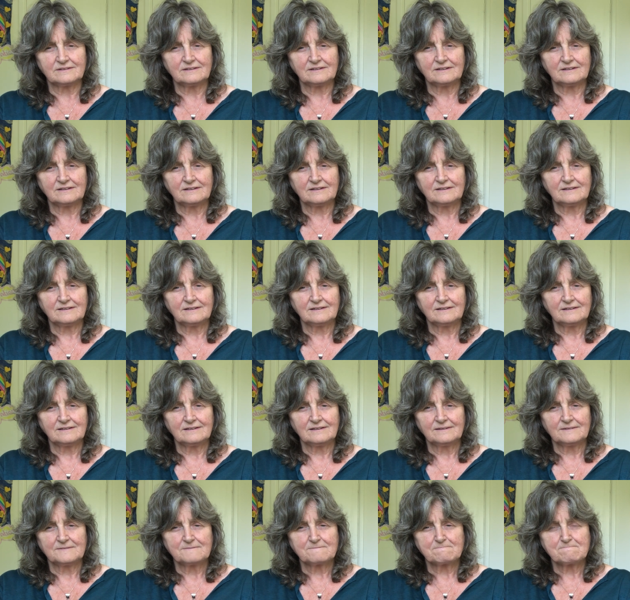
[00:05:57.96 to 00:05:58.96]

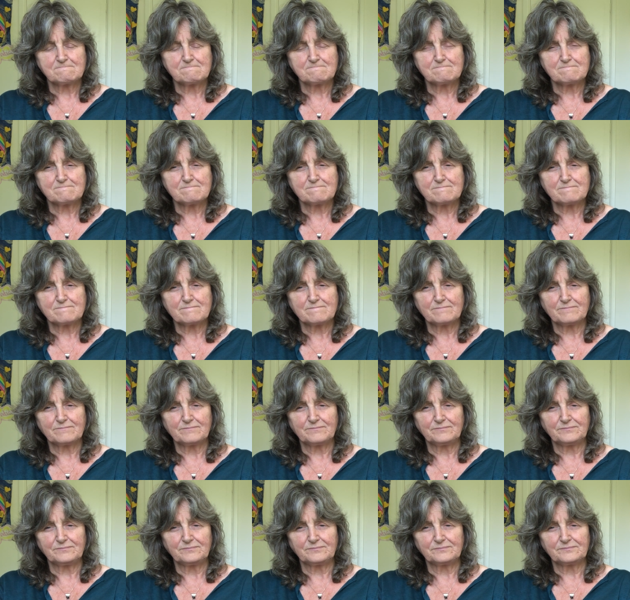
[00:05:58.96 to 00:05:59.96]

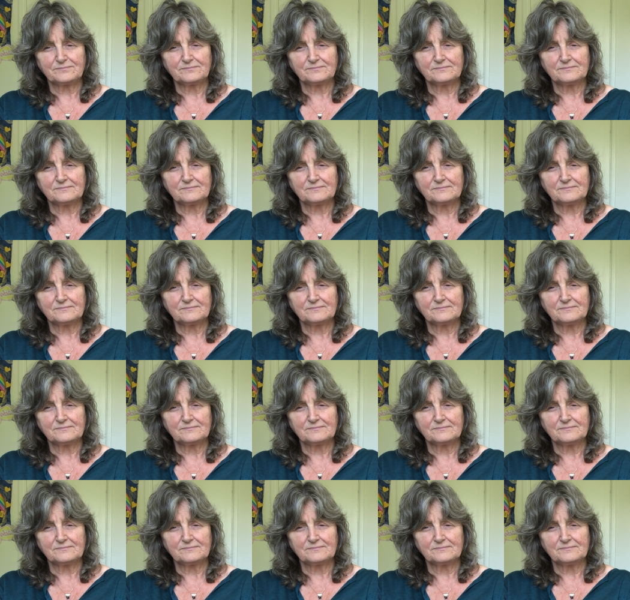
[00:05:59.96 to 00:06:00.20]
Nobody speaks.